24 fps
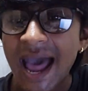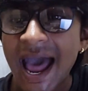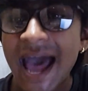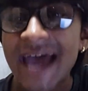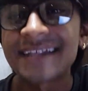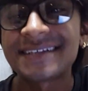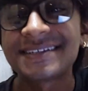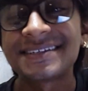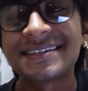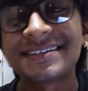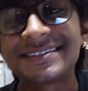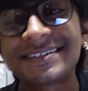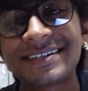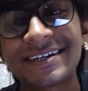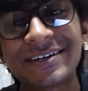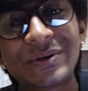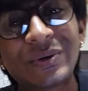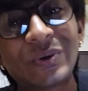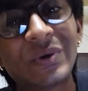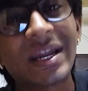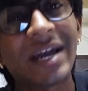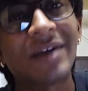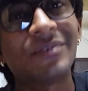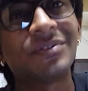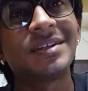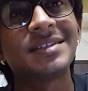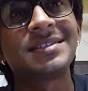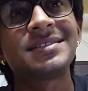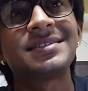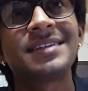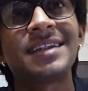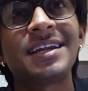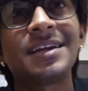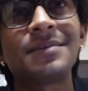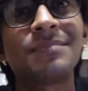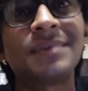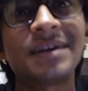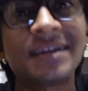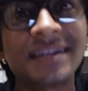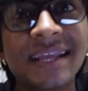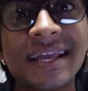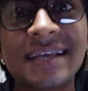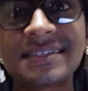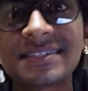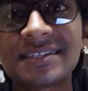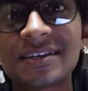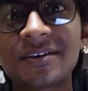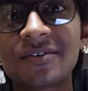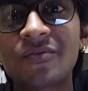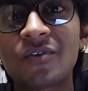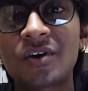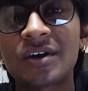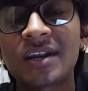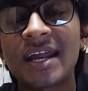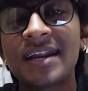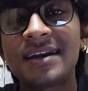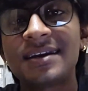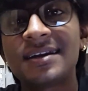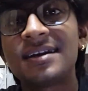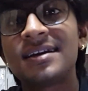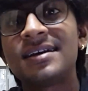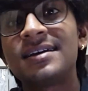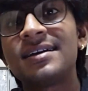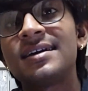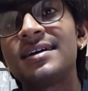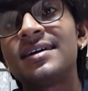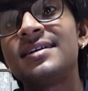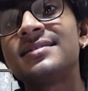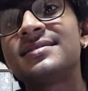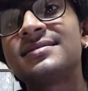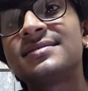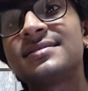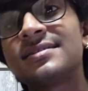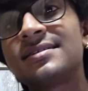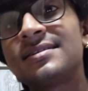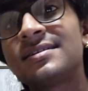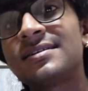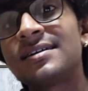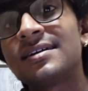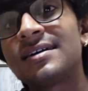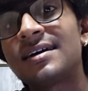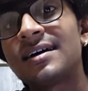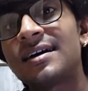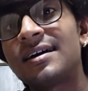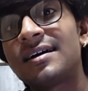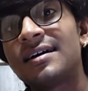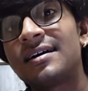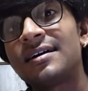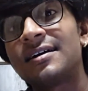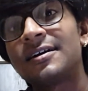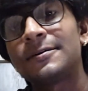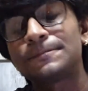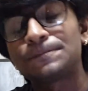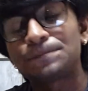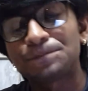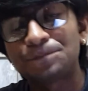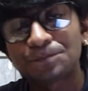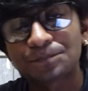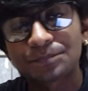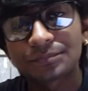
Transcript: Our assistant don't have this trick, but yes, what I did is uh, uh,